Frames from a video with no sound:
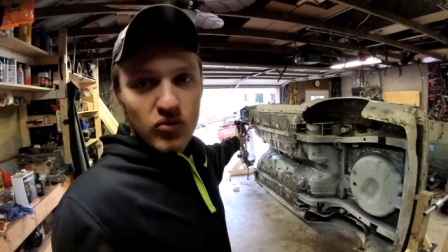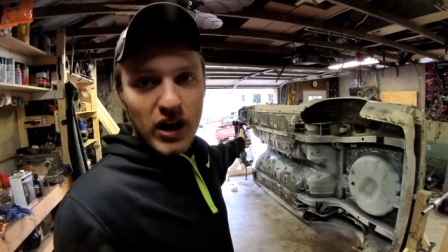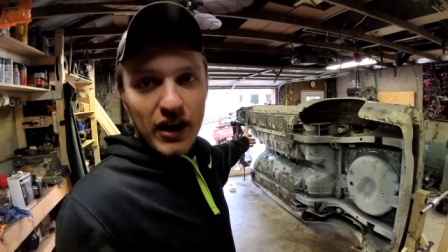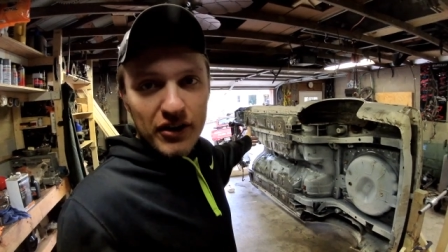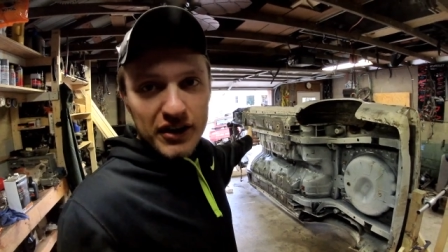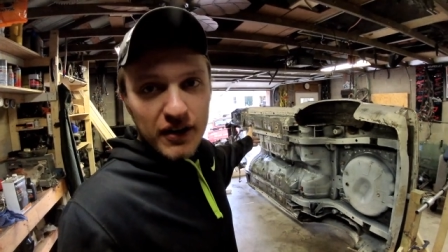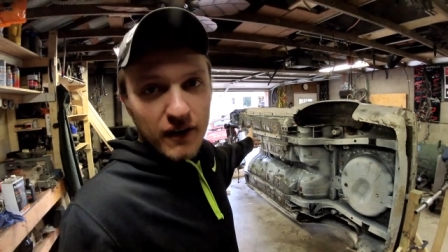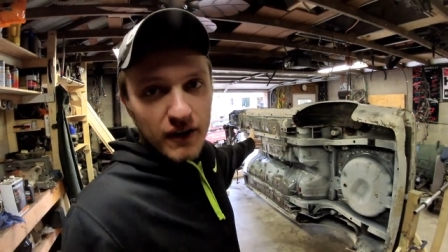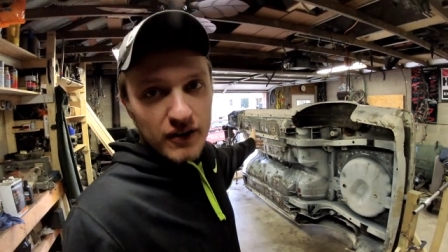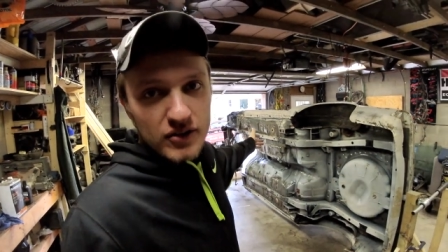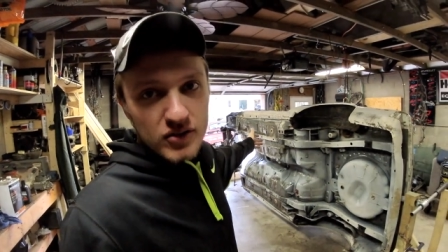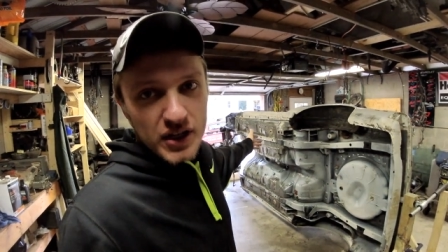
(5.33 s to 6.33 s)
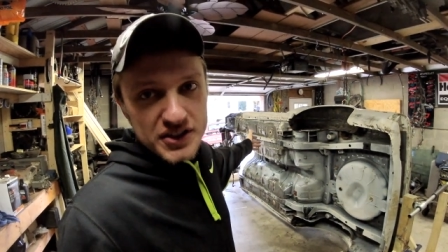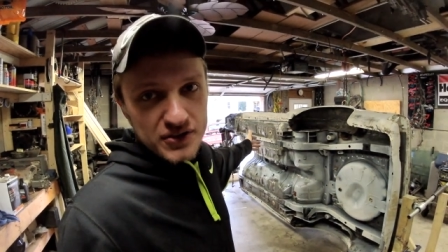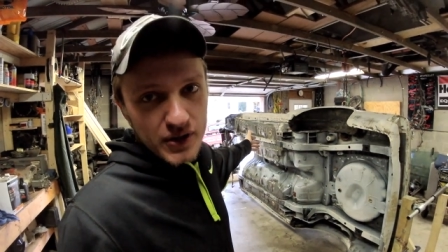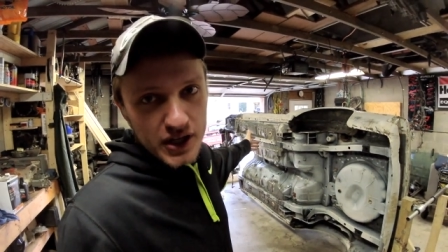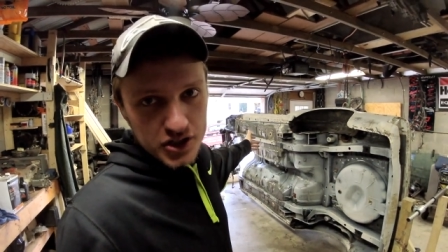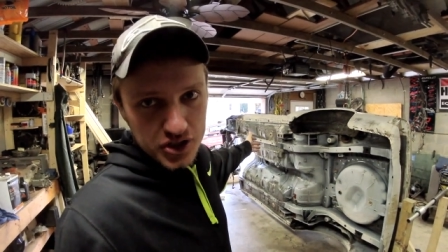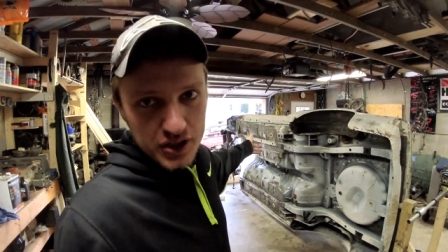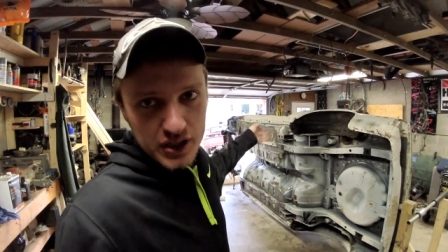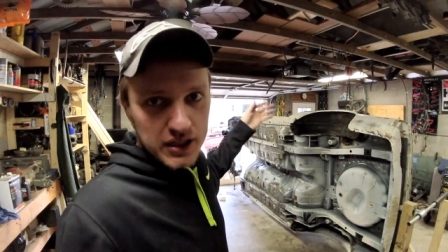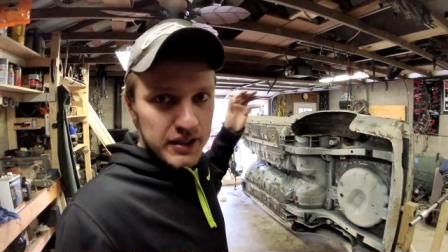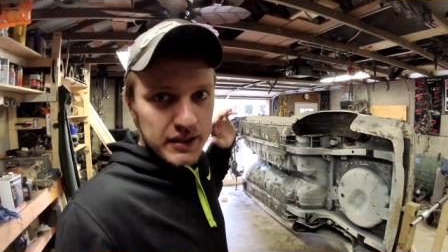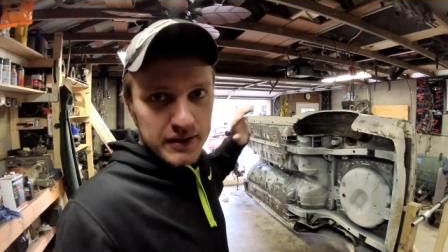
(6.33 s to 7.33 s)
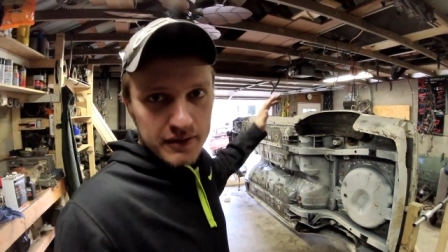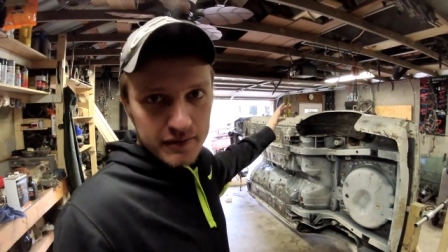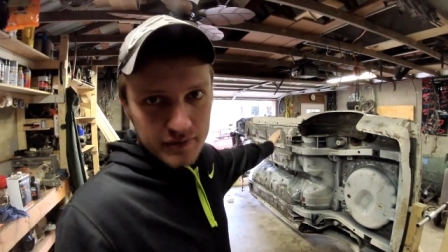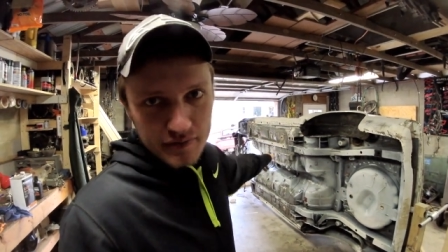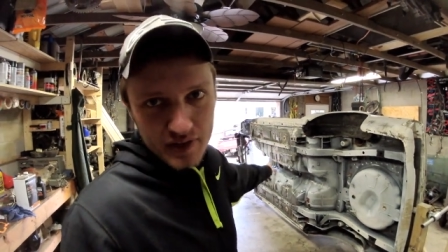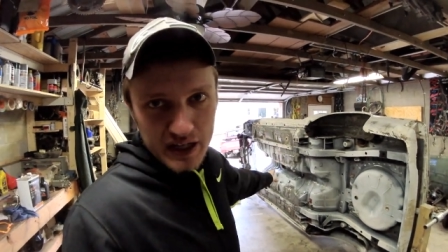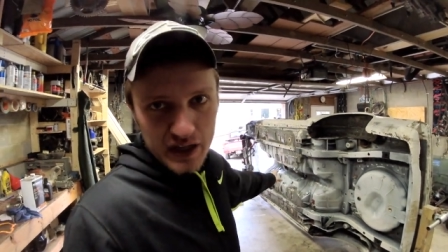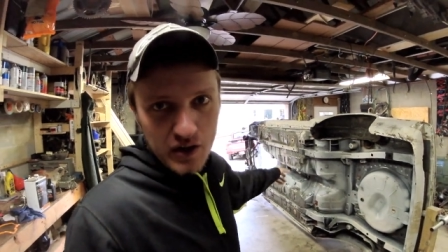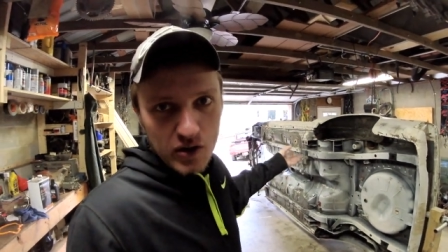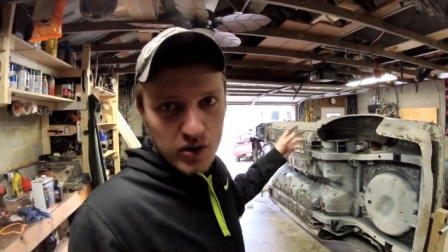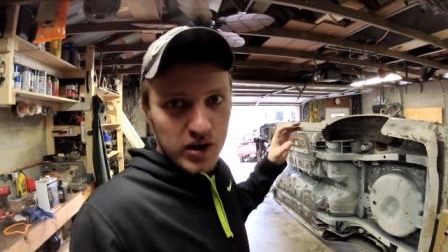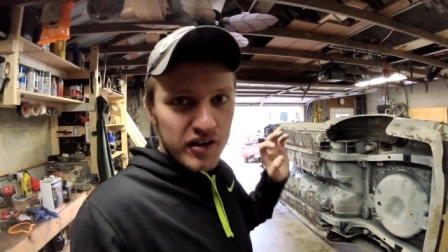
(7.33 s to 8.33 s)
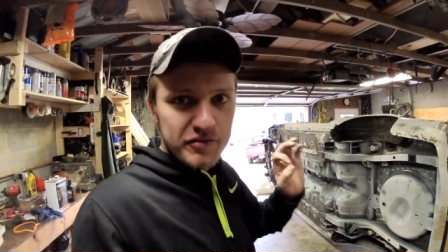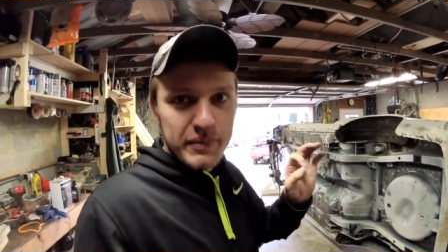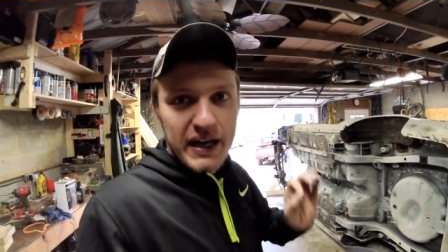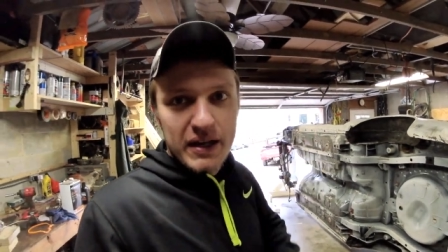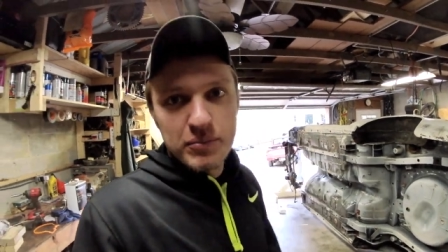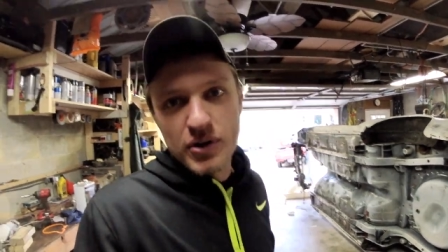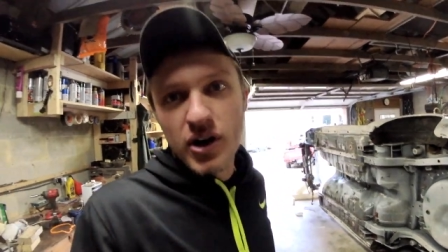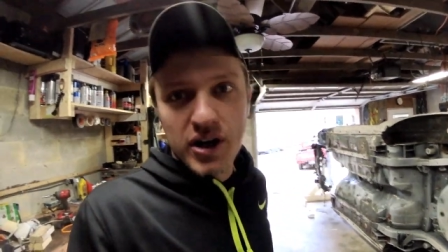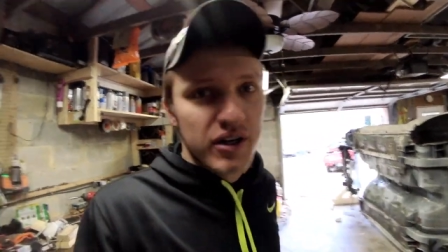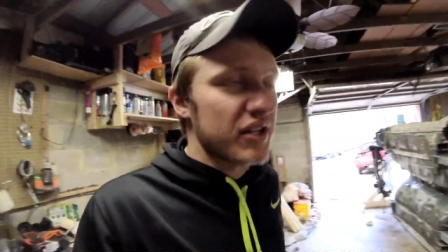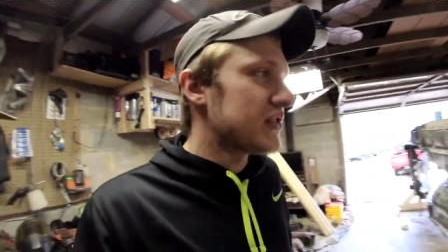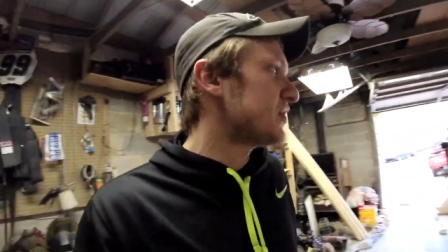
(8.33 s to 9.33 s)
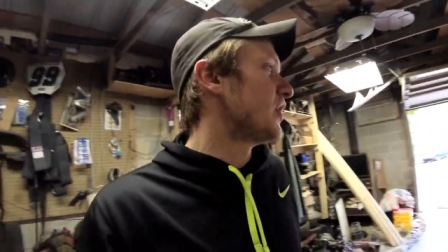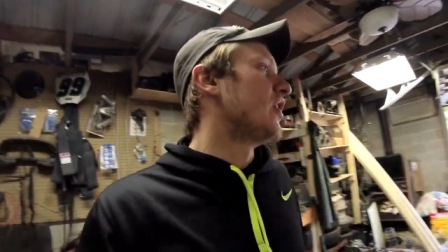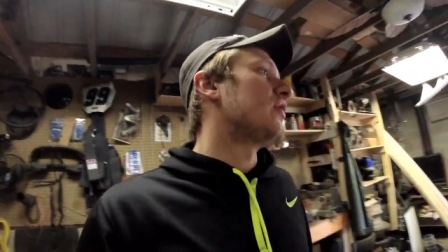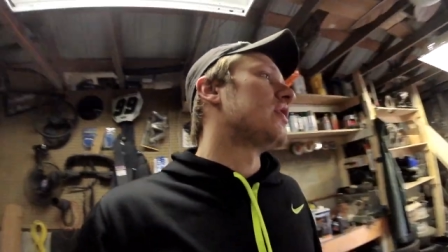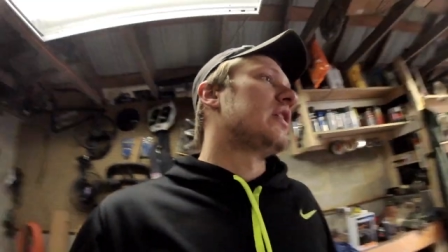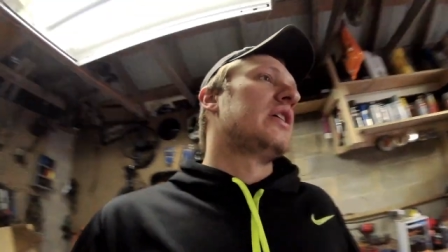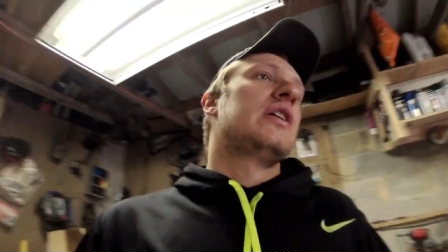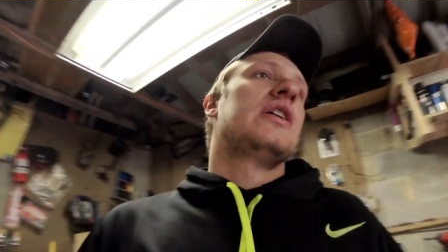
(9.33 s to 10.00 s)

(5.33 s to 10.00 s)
rally car restoration video of mad progress. So,